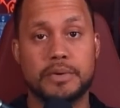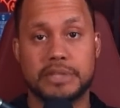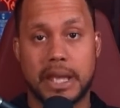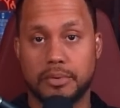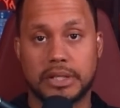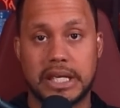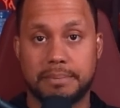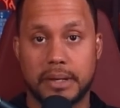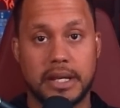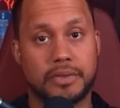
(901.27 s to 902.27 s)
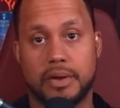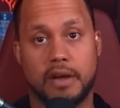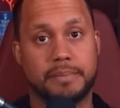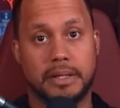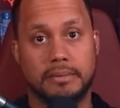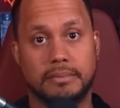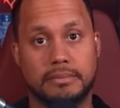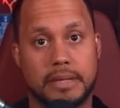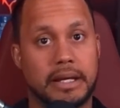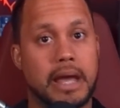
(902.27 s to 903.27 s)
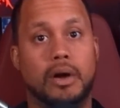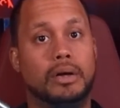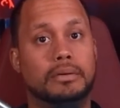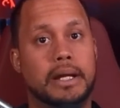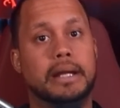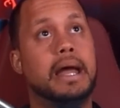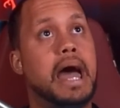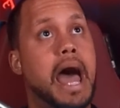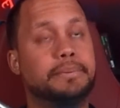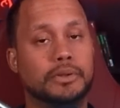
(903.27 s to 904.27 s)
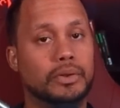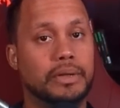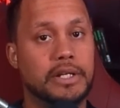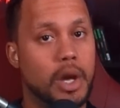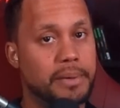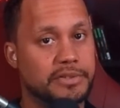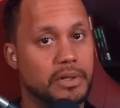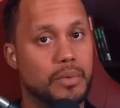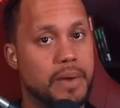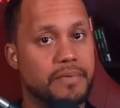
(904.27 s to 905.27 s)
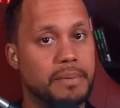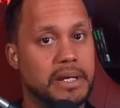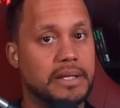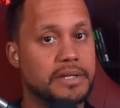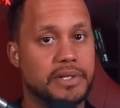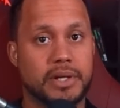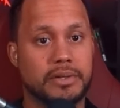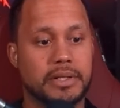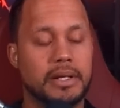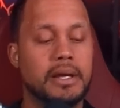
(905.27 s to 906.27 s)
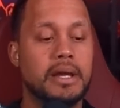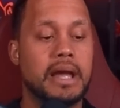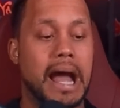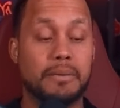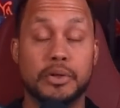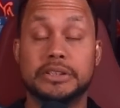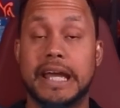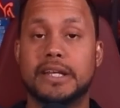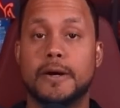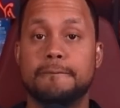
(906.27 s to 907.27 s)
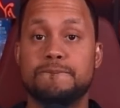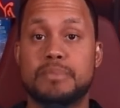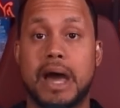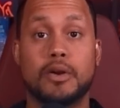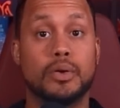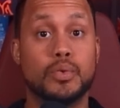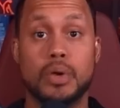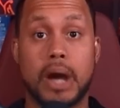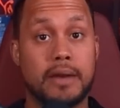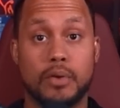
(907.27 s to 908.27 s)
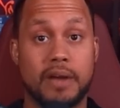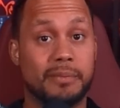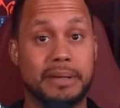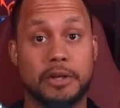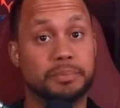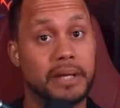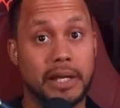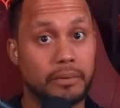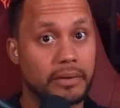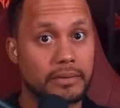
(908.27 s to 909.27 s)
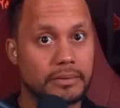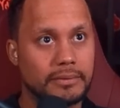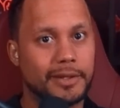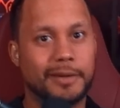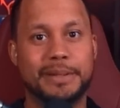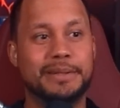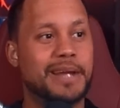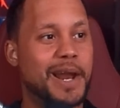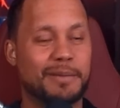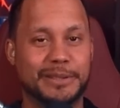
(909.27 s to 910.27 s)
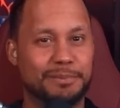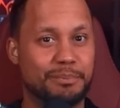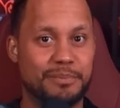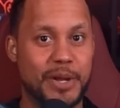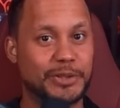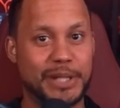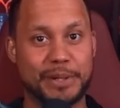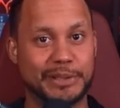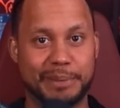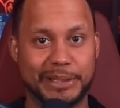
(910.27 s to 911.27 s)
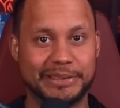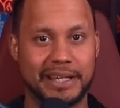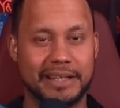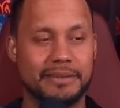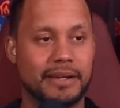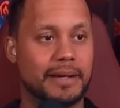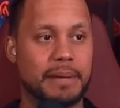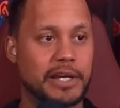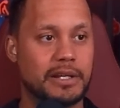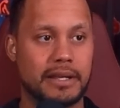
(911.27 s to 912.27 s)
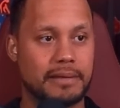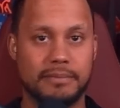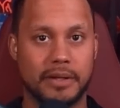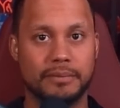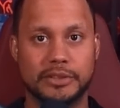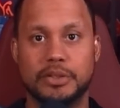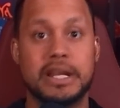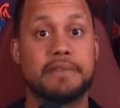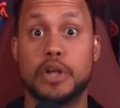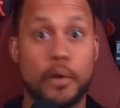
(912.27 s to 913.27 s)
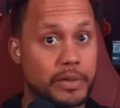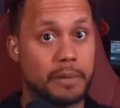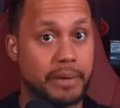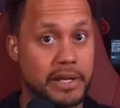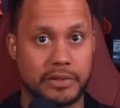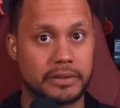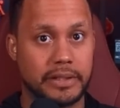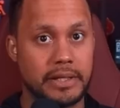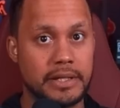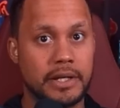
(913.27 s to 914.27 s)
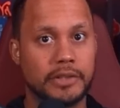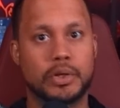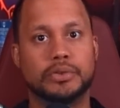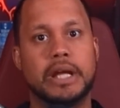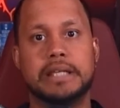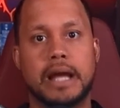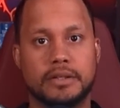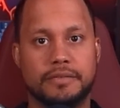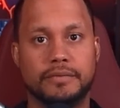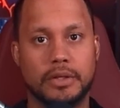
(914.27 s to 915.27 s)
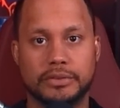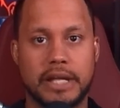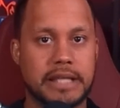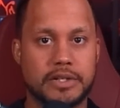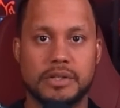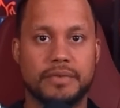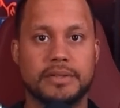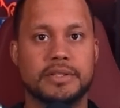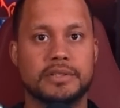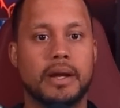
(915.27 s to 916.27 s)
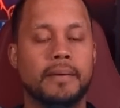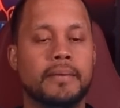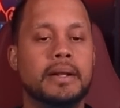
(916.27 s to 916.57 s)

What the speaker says: was able to keep any threat off me. Like at all. Like absolutely nobody was able to rip from me unless they taunted. I will say though, I didn't know everybody I was playing with. You know what I mean? Not everybody knows how to press their buttons yet. I could, so you never know if they're playing correctly. So don't take that to the fences, right?